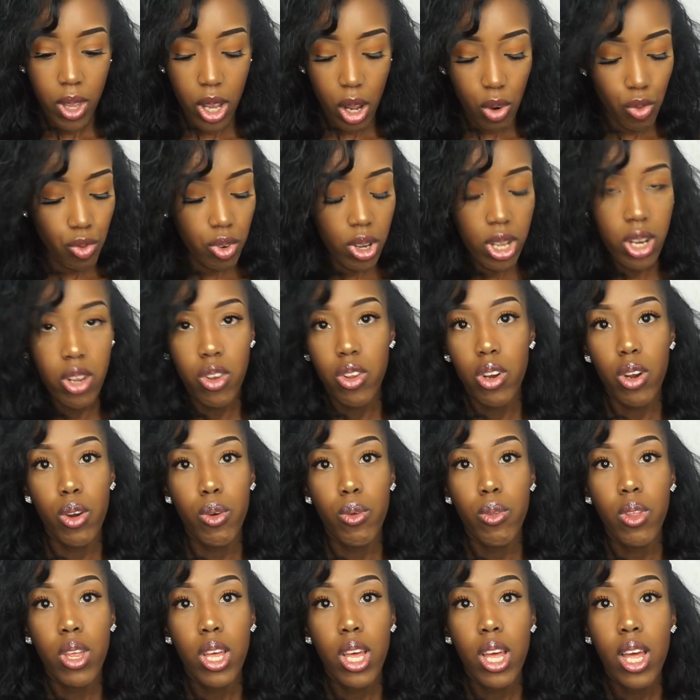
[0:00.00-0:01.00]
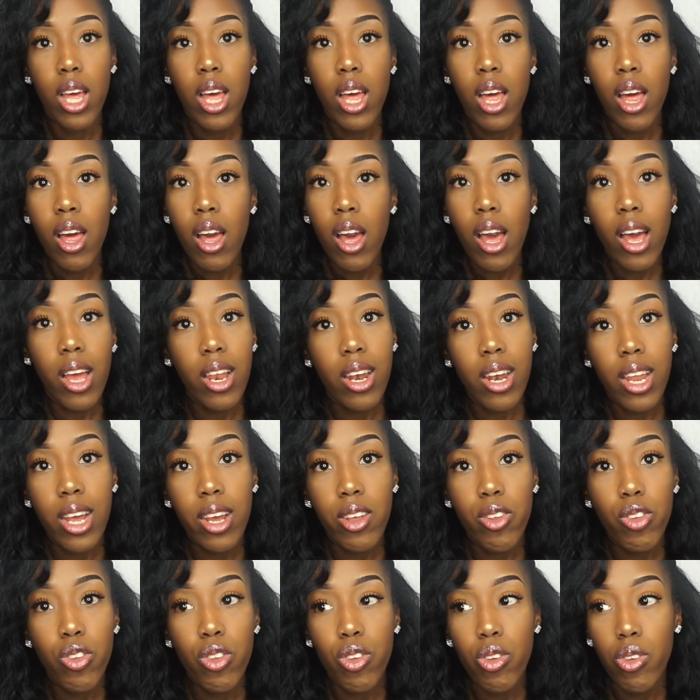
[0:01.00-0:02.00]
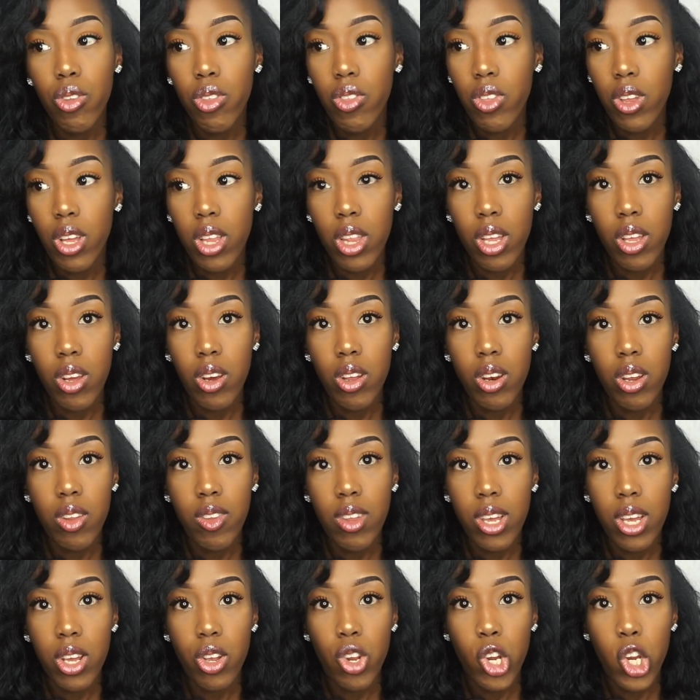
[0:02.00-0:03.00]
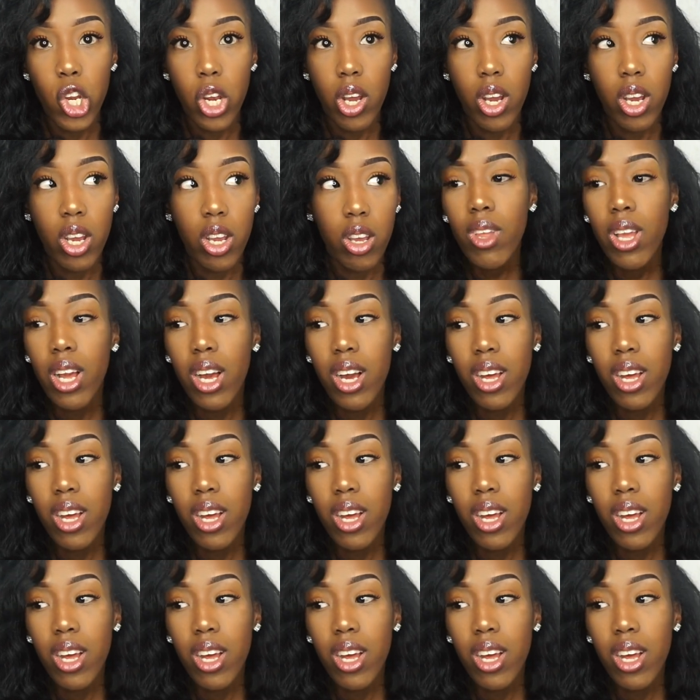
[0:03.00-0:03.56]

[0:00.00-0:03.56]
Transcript: I really don't. Unless you think they're gonna take a shine.